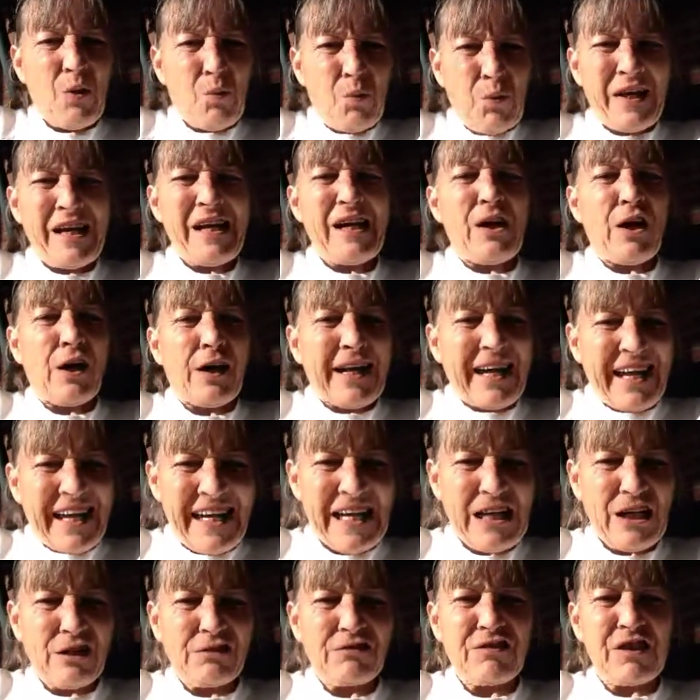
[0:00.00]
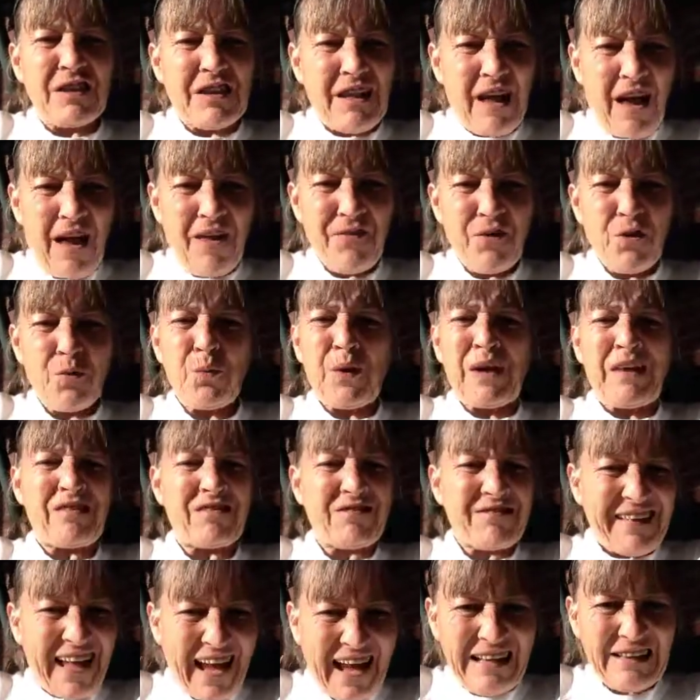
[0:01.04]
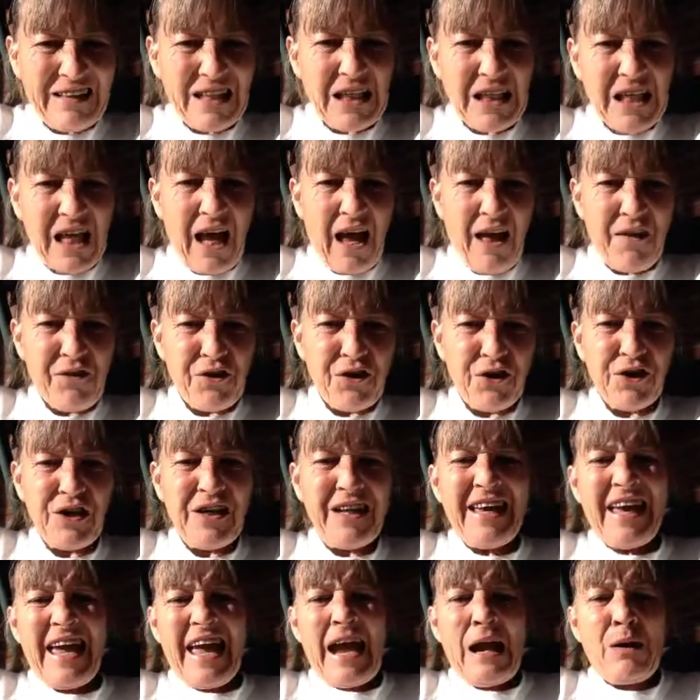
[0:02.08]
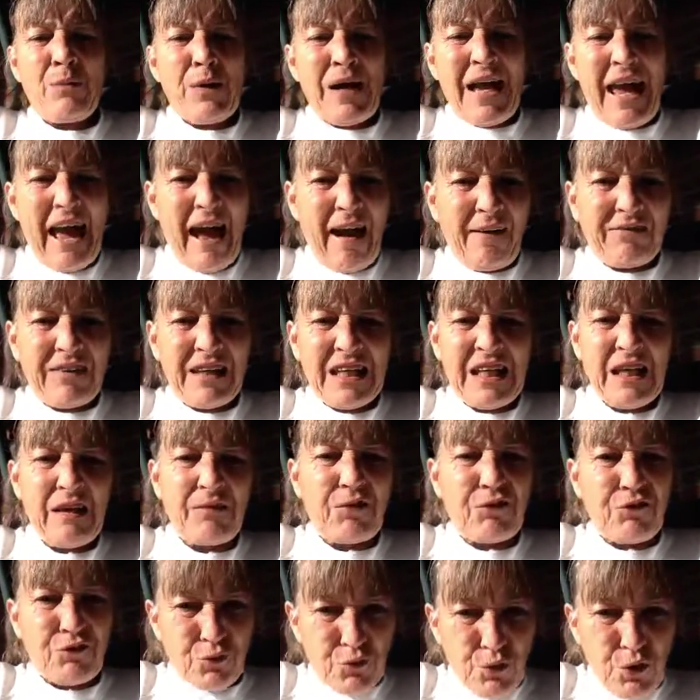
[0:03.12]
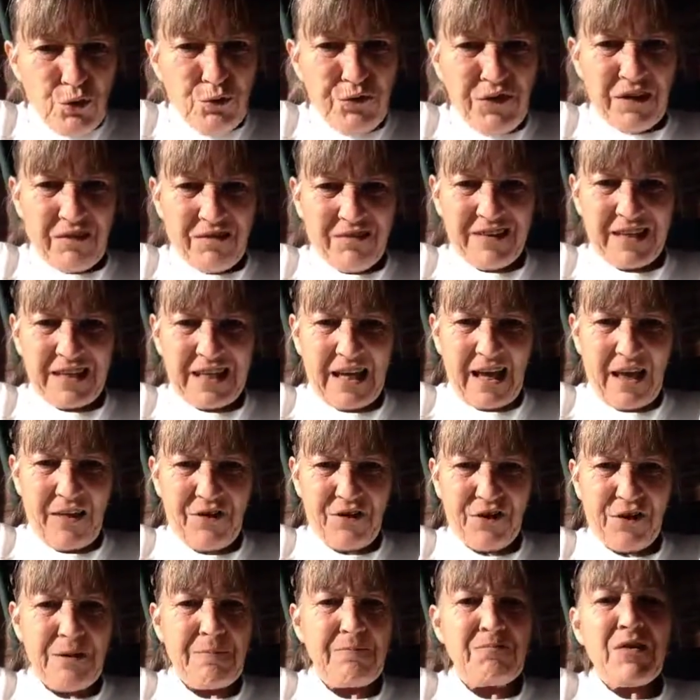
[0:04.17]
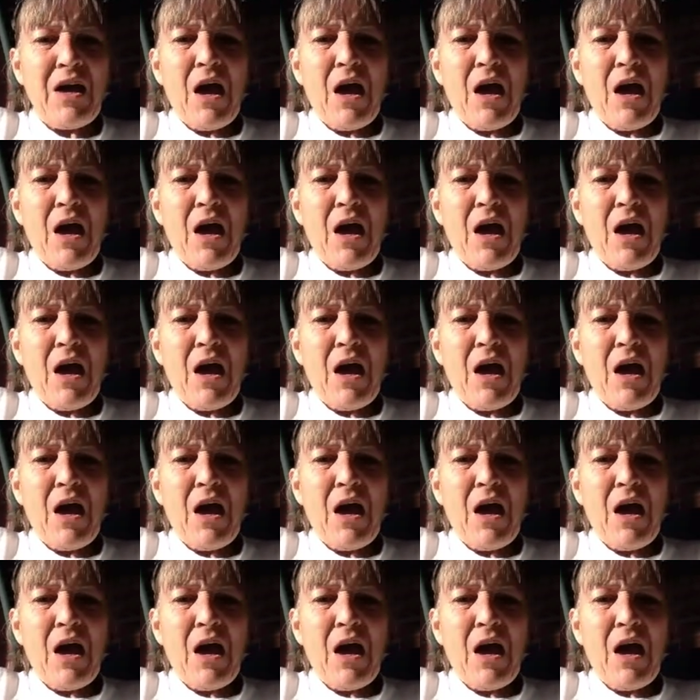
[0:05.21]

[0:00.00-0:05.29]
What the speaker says: We are here together, we stand together, and we have to get through this together.